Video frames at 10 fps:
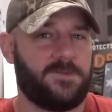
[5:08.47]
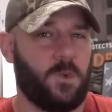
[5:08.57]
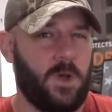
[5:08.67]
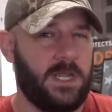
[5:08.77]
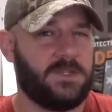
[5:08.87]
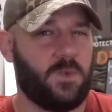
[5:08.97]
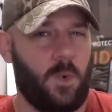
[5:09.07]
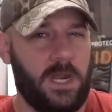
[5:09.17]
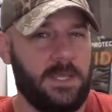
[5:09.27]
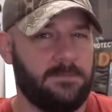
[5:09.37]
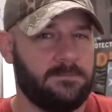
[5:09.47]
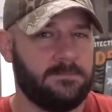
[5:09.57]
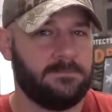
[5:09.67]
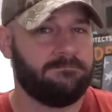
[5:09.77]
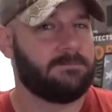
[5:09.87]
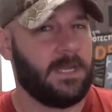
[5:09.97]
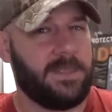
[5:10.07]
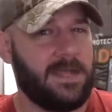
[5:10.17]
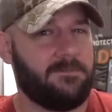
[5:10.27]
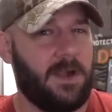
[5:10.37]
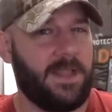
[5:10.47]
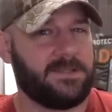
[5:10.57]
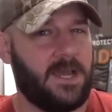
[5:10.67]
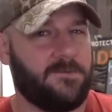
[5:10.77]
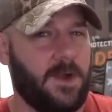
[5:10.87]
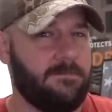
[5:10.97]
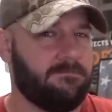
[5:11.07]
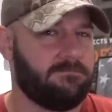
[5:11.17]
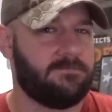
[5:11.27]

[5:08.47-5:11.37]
2020, that around that time frame,